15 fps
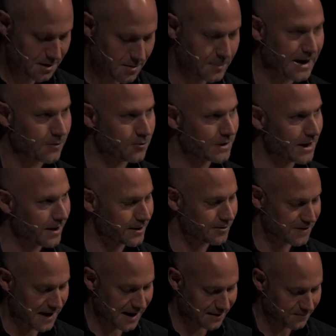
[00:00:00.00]
But I would argue
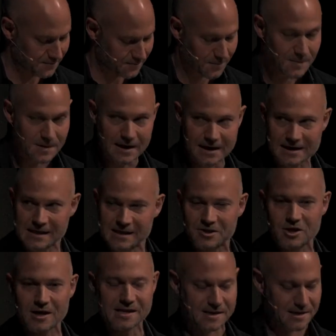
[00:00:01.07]
that it is
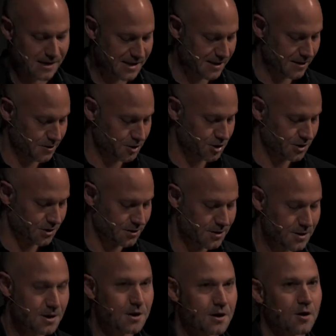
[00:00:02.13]
just an assertion
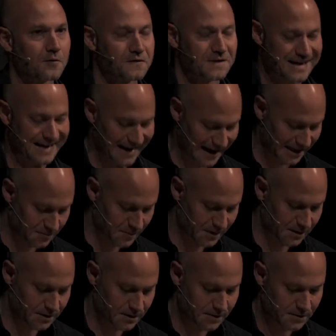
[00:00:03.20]
of
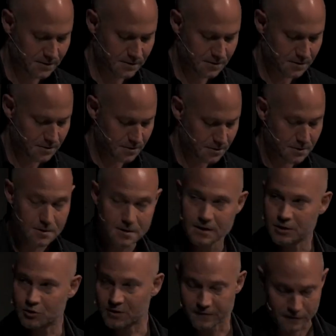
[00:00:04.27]
Enlightenment
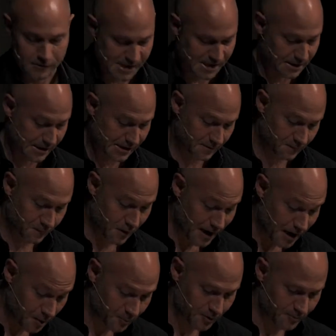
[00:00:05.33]
universalism. For
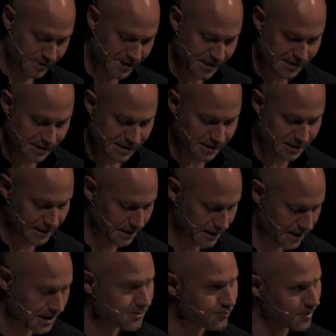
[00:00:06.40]
our purposes, in any
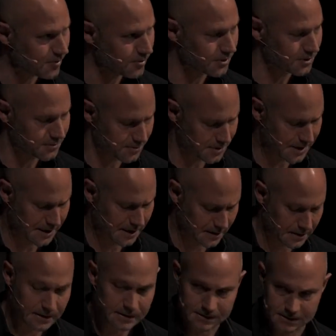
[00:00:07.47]
case, we will
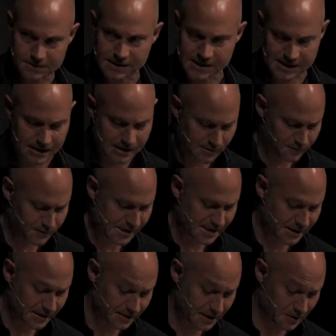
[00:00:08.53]
discuss,
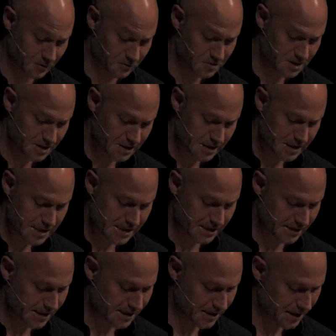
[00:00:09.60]
obviously, now the
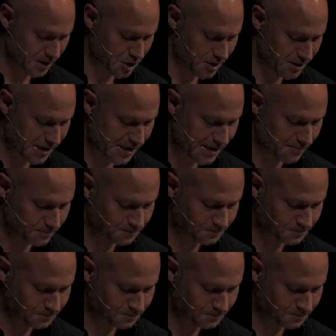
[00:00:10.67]
distinctions.